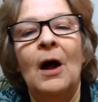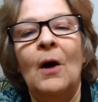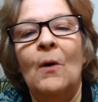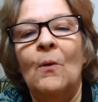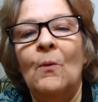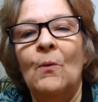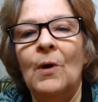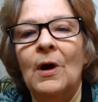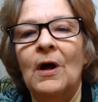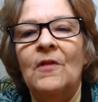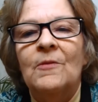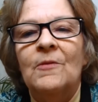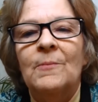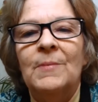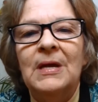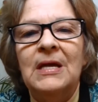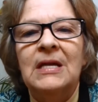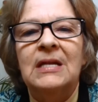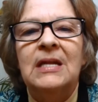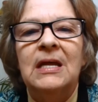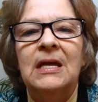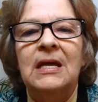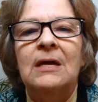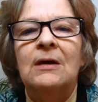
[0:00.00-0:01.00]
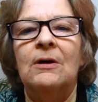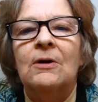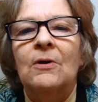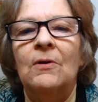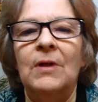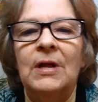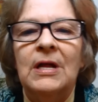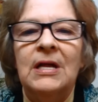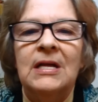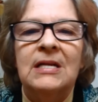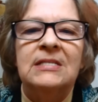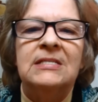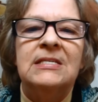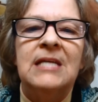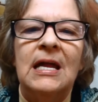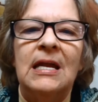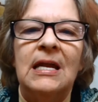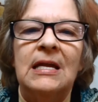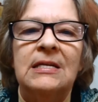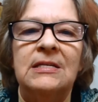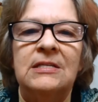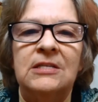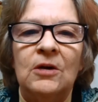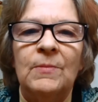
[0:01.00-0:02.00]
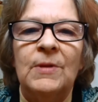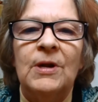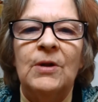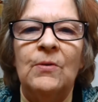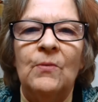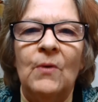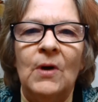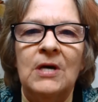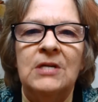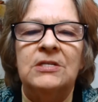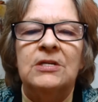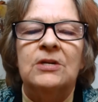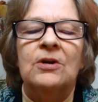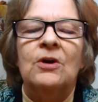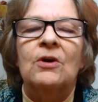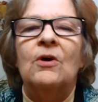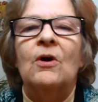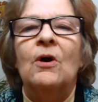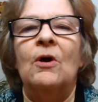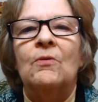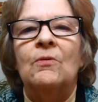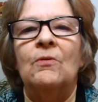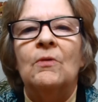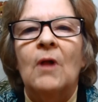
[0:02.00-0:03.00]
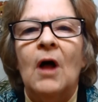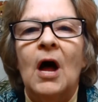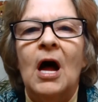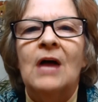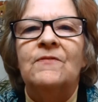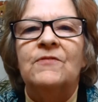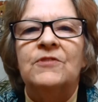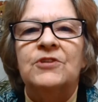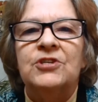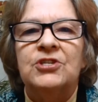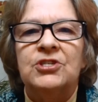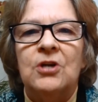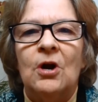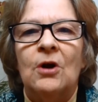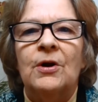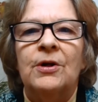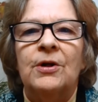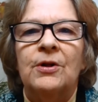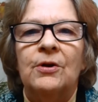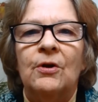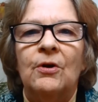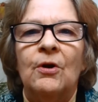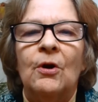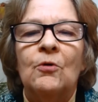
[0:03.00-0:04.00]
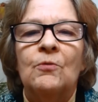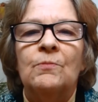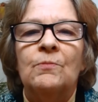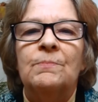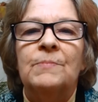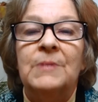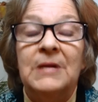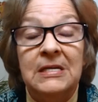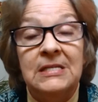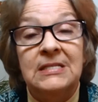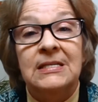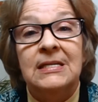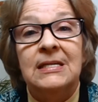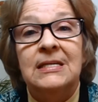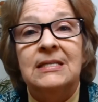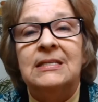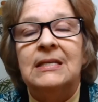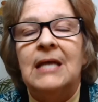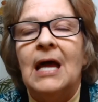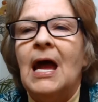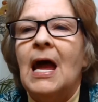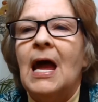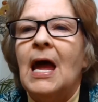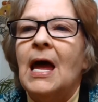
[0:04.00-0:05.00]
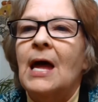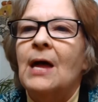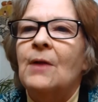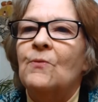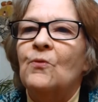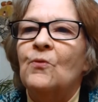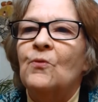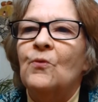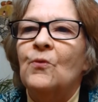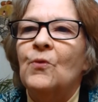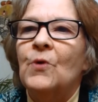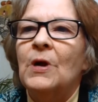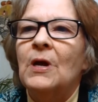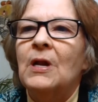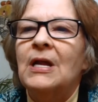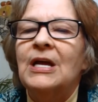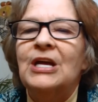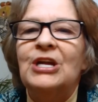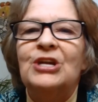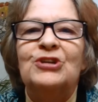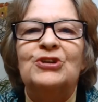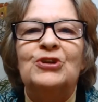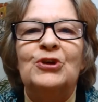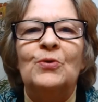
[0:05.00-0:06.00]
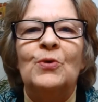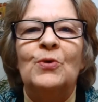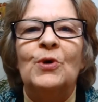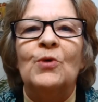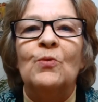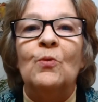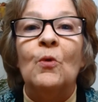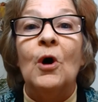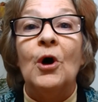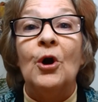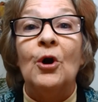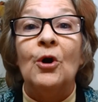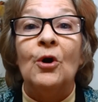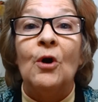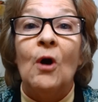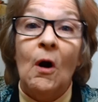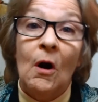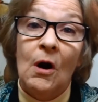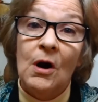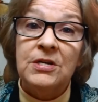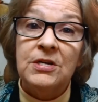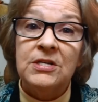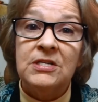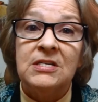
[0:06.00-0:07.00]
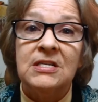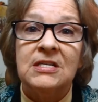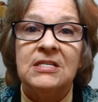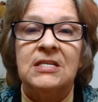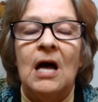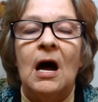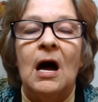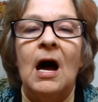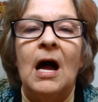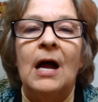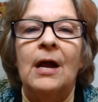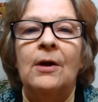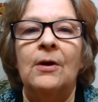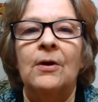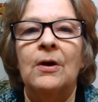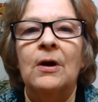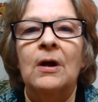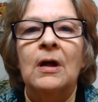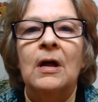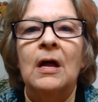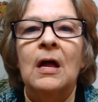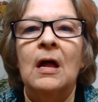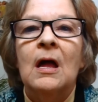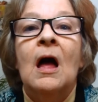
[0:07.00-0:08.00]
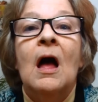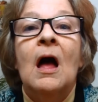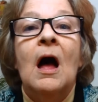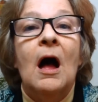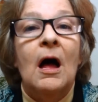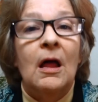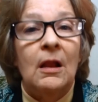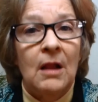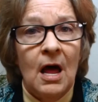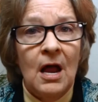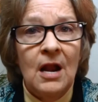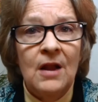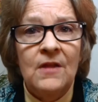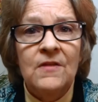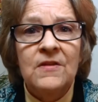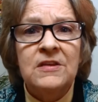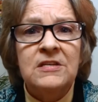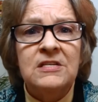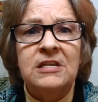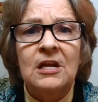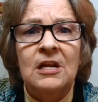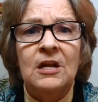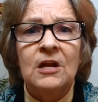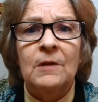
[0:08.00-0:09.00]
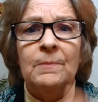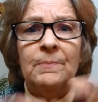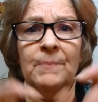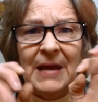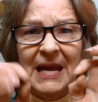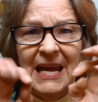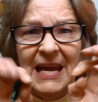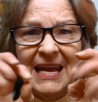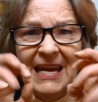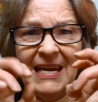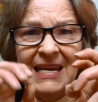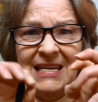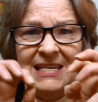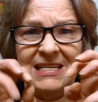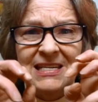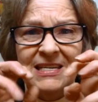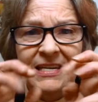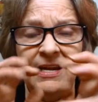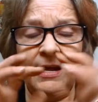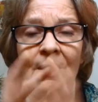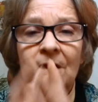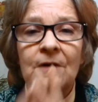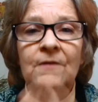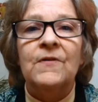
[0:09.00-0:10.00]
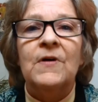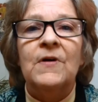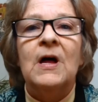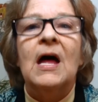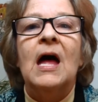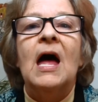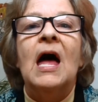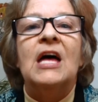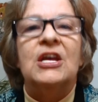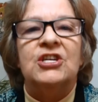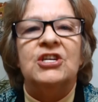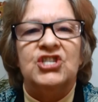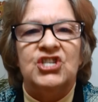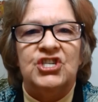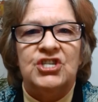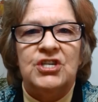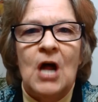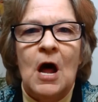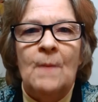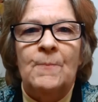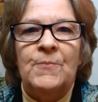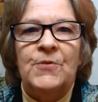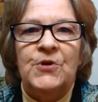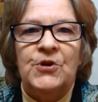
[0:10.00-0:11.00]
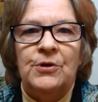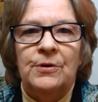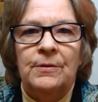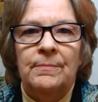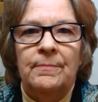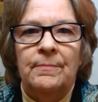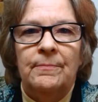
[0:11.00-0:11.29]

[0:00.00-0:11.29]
Well, the big deal is that in so many ways in her own life, and starting her own business and really doing what her heart's desire, a lot of this little petty stuff has stopped her.